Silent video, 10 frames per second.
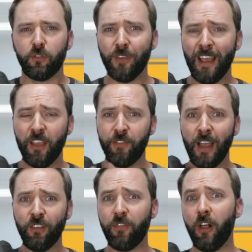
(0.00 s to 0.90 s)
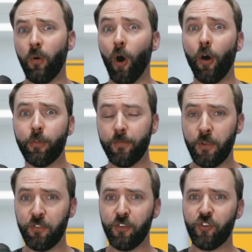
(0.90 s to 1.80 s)
So yeah, if you guys follow all the
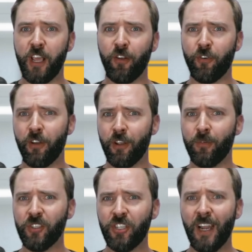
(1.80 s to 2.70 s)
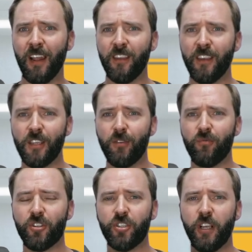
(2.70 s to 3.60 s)
reviews in this channel, you're gonna go, well, Jonathan, you
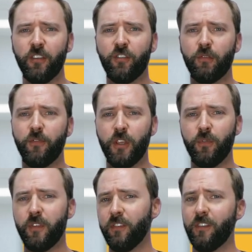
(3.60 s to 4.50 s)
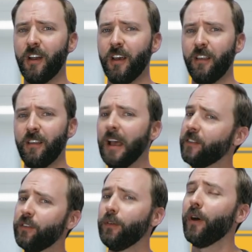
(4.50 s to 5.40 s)
just reviewed this gun
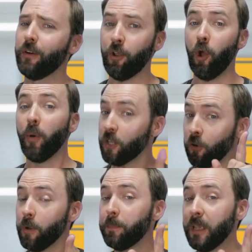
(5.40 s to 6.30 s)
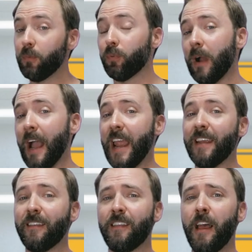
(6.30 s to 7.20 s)
not too long ago, and you would be right,
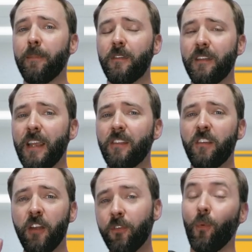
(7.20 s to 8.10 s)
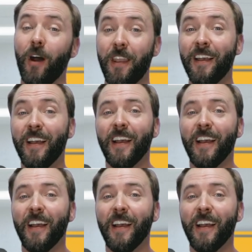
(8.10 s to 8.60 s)
except it's a different one.